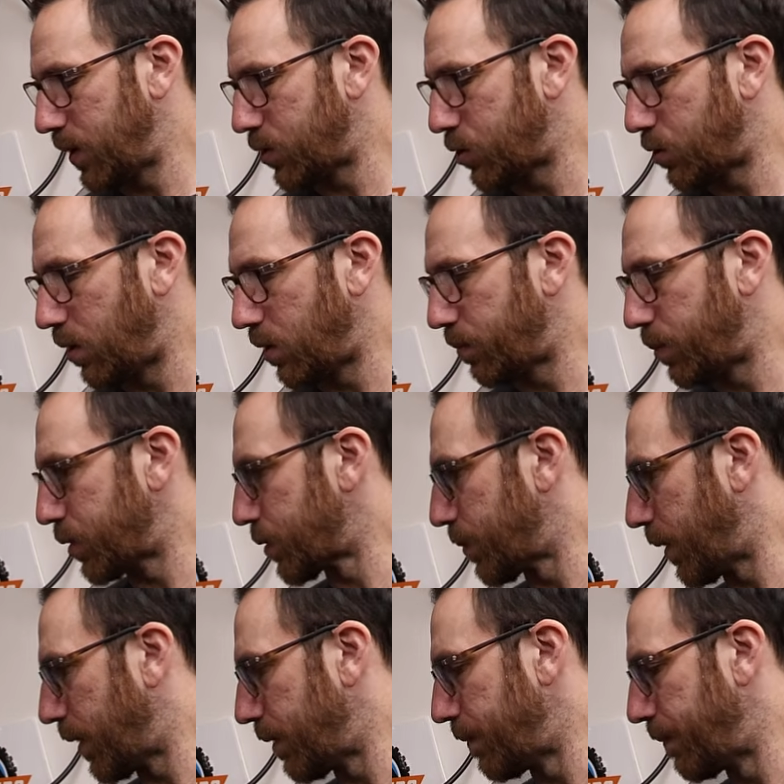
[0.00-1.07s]
strong
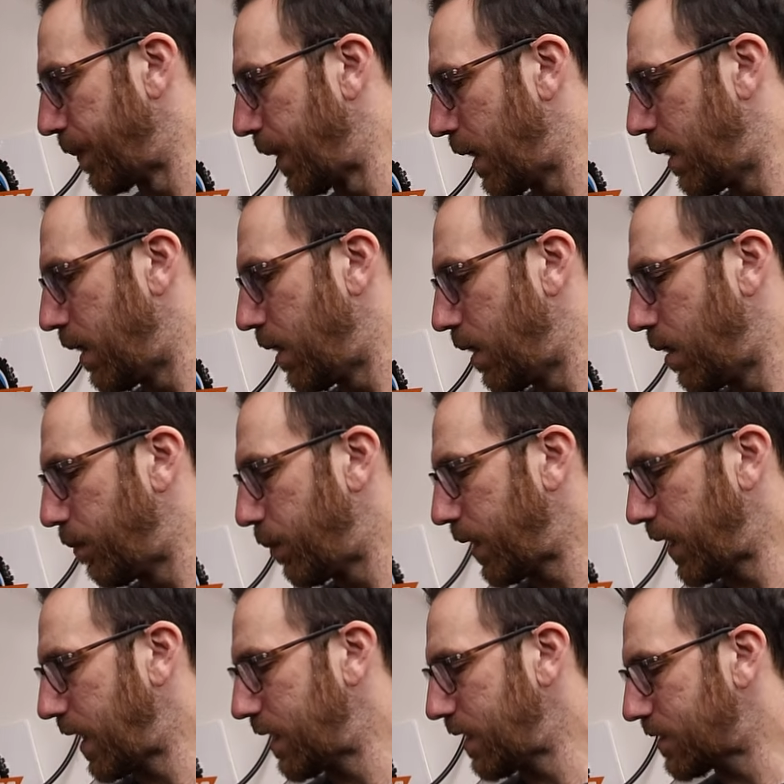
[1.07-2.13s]
push button. But
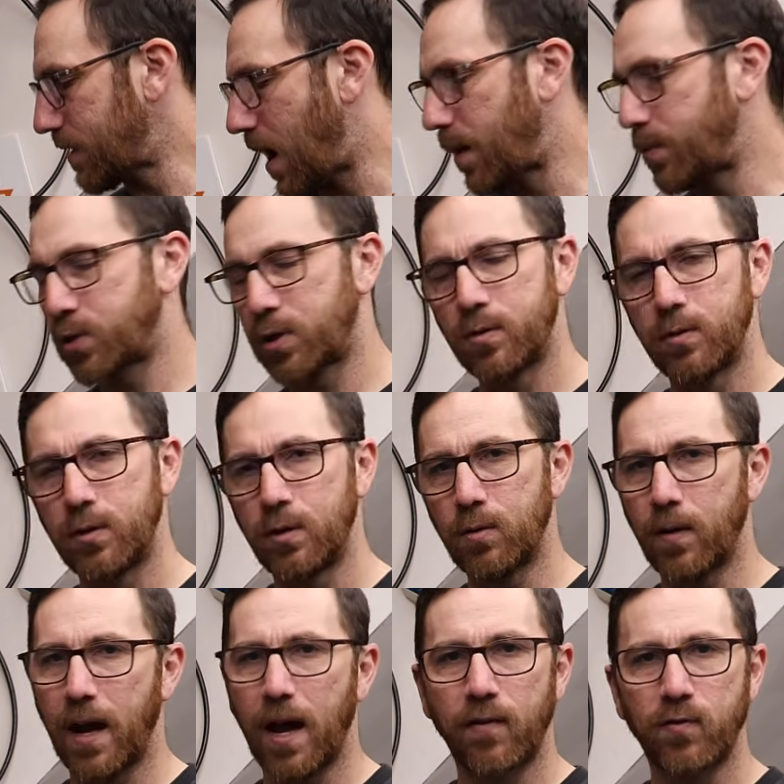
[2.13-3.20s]
again, it's optional. You
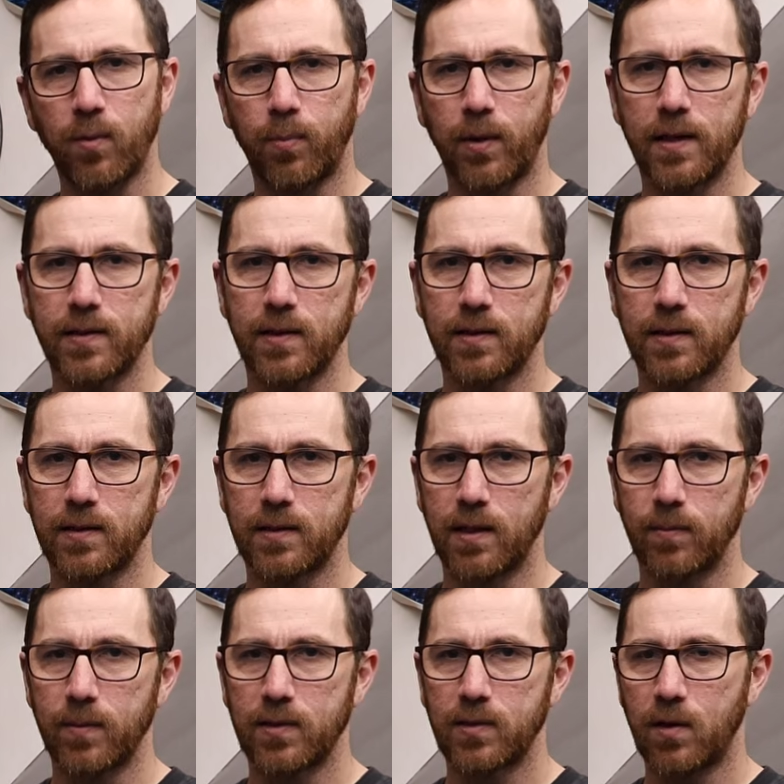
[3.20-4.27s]
don't have to press it to
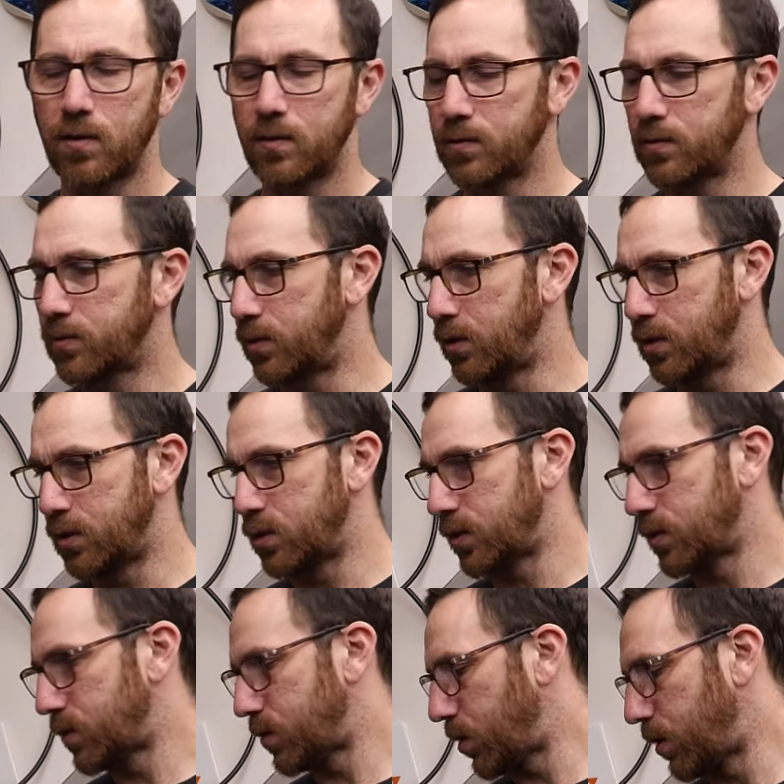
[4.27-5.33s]
skip the songs. You can
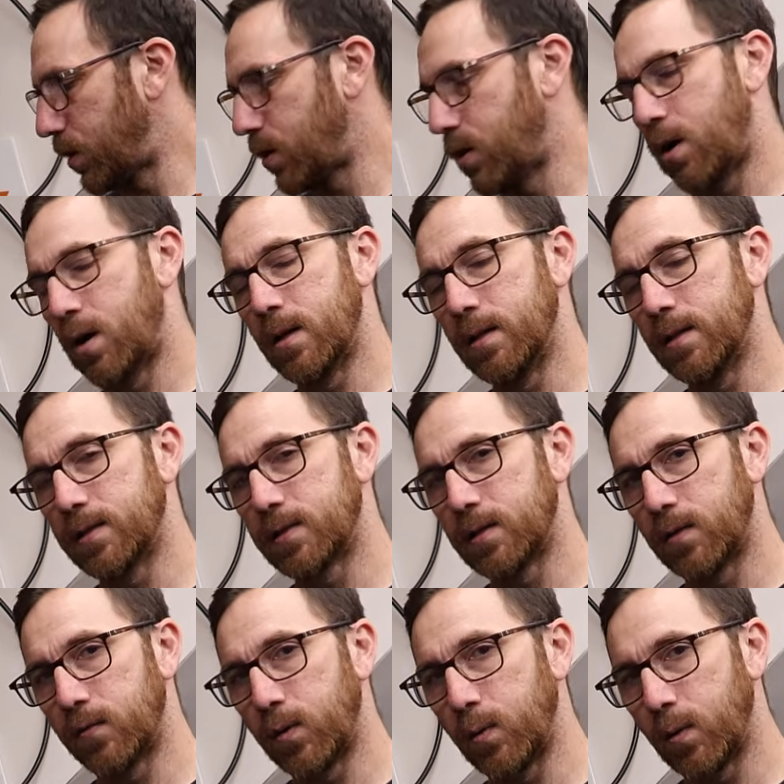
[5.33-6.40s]
just turn it on and
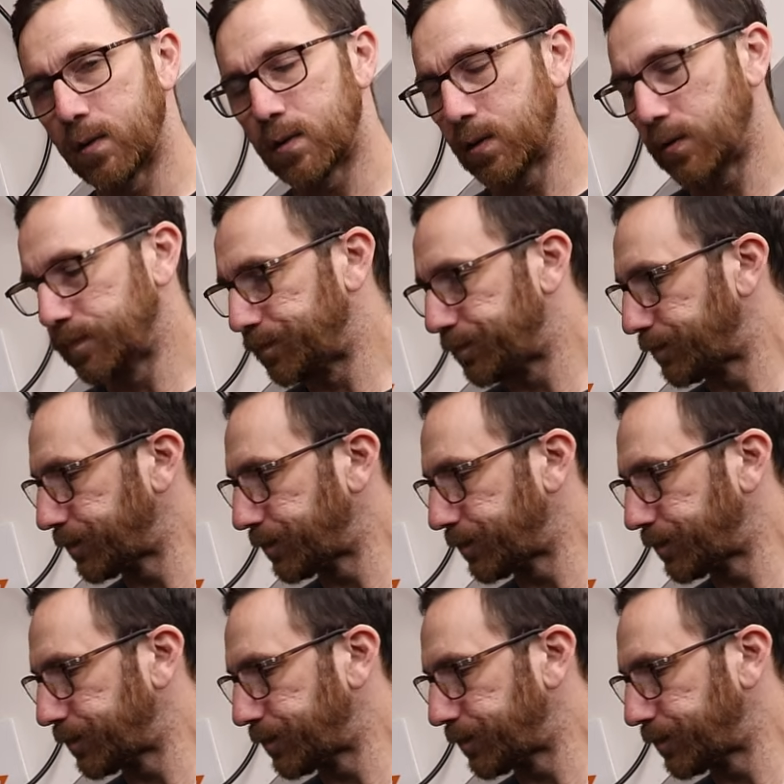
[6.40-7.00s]
listen if you want to.